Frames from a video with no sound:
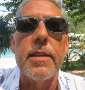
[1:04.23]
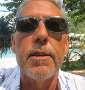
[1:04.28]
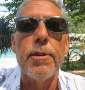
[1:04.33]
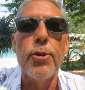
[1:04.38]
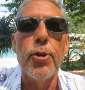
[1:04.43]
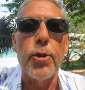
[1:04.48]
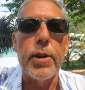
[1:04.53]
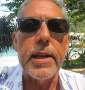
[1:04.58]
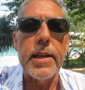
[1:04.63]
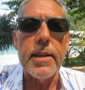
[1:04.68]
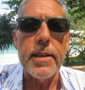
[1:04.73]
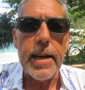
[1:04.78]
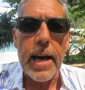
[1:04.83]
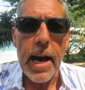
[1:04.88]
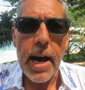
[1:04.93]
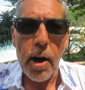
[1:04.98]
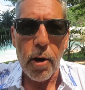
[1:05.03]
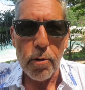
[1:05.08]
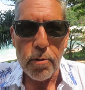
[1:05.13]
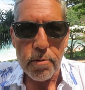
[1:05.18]
looking
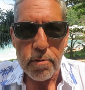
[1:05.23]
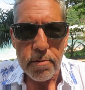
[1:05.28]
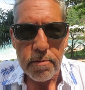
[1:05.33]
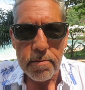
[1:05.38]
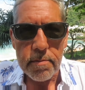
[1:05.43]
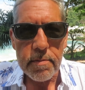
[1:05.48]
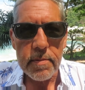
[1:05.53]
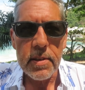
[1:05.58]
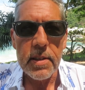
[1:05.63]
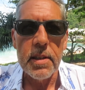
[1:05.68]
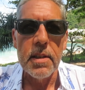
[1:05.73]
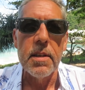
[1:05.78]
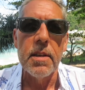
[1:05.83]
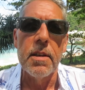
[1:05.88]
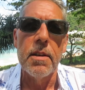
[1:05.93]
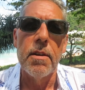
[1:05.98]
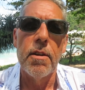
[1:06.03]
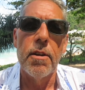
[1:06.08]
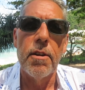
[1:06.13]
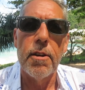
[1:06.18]
down
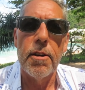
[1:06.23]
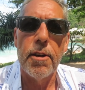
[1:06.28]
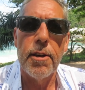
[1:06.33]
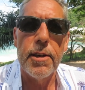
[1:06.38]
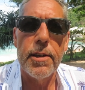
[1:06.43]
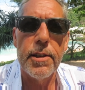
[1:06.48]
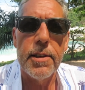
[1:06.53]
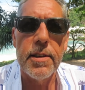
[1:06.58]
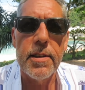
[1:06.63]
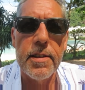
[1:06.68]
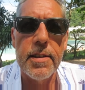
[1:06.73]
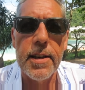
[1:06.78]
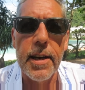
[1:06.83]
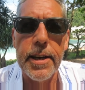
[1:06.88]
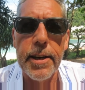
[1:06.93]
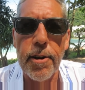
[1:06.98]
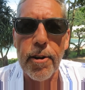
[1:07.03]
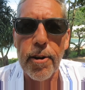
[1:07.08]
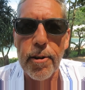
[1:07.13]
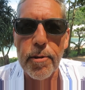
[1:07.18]
on
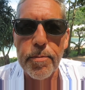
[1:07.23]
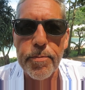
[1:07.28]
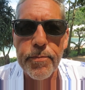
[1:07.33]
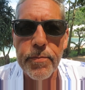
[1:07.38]
Niholm.